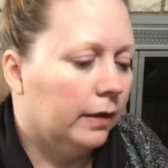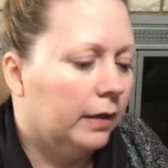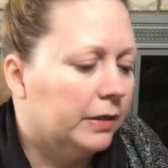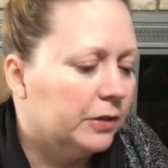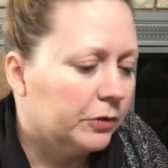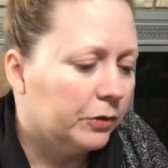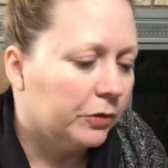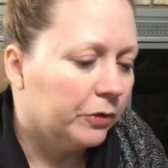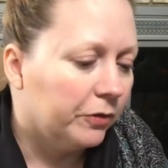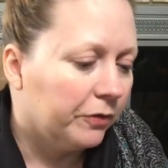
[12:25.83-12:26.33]

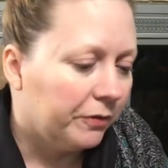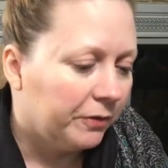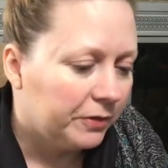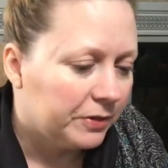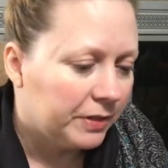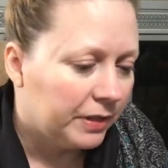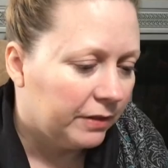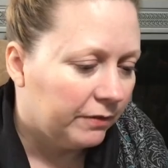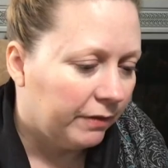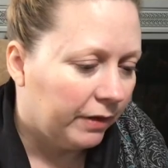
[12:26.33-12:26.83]
don't know if
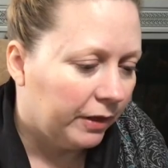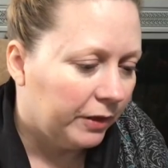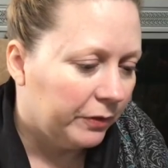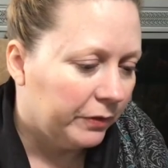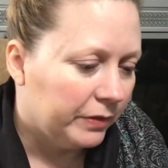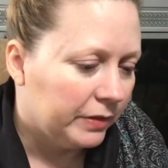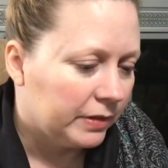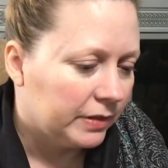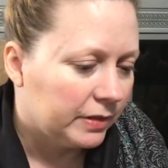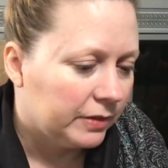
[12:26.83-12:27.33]
there's any value
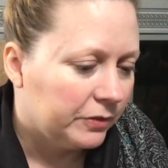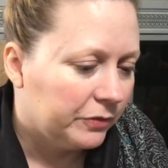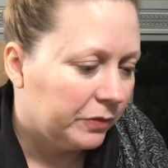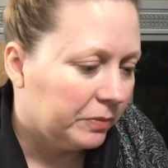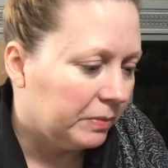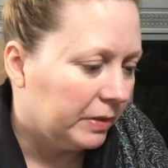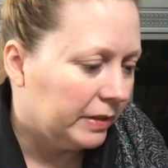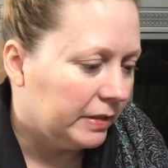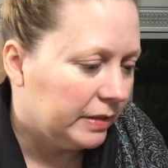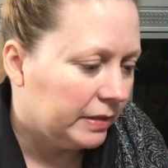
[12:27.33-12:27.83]
in this. It's from
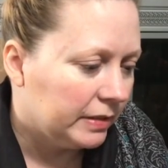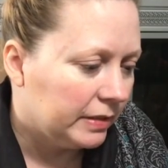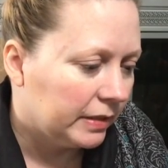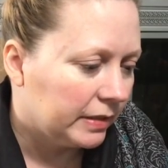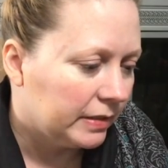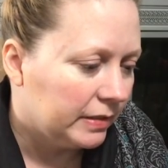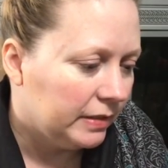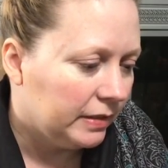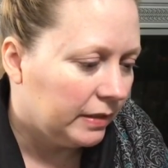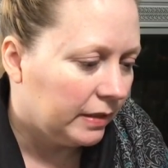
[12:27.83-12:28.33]

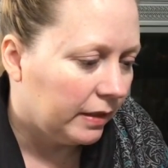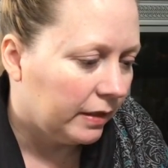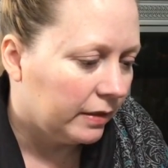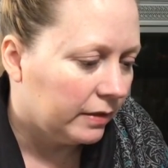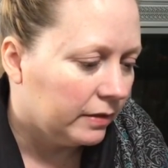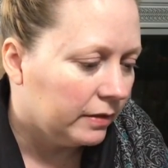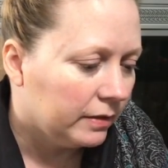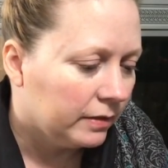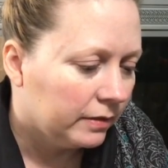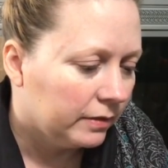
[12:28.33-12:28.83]

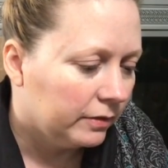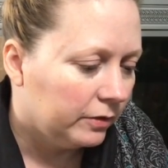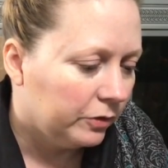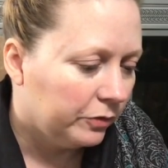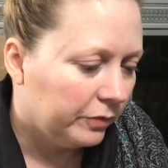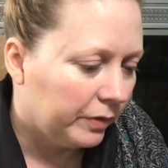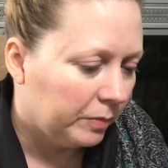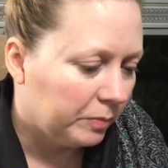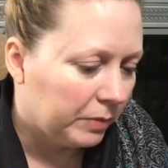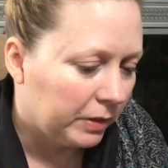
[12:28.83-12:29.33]
1969,
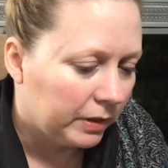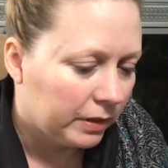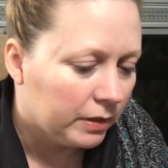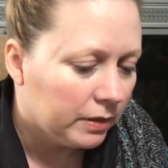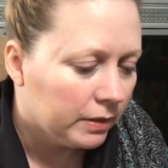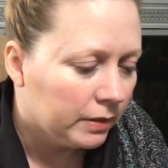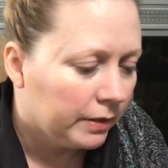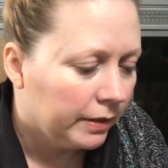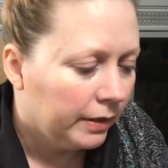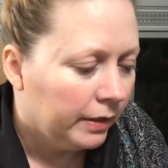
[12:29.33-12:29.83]
November,
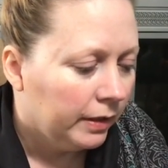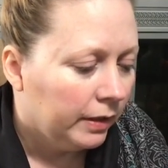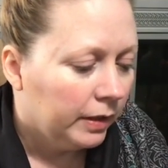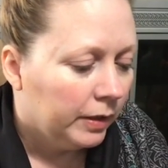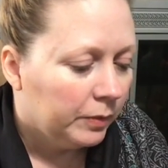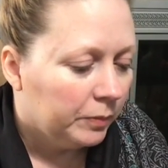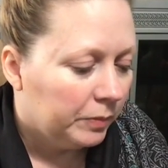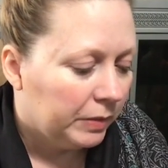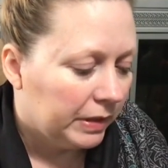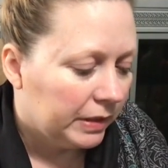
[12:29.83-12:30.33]

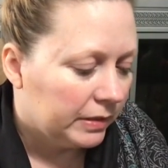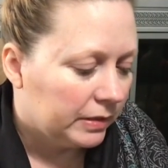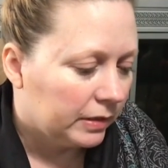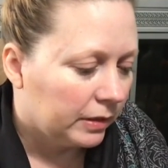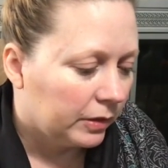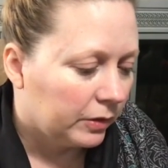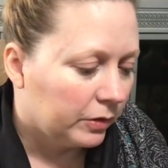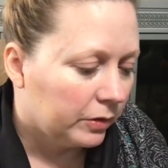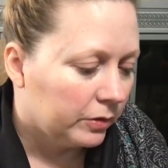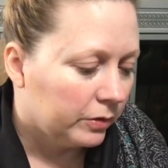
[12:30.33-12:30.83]
but it's a
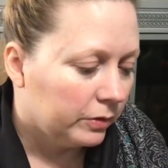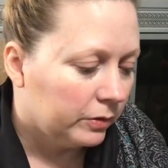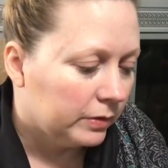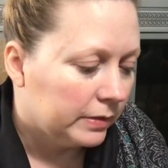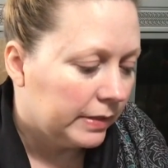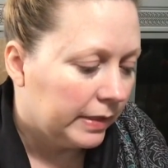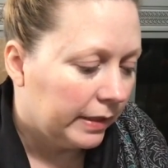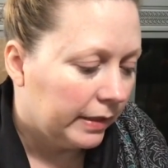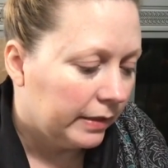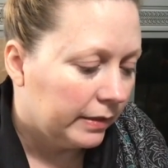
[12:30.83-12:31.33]
Good Old
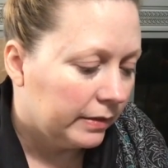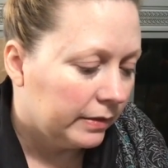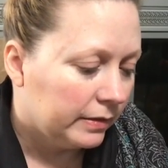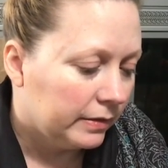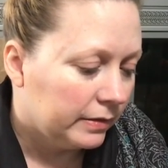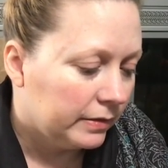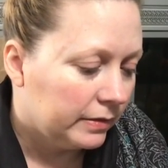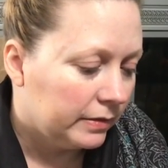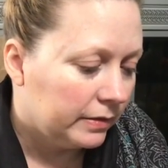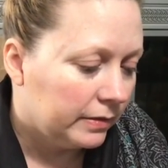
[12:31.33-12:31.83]

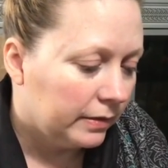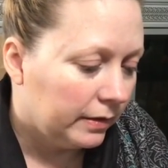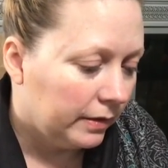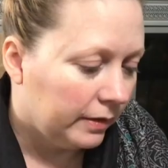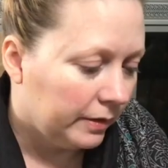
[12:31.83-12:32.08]
Days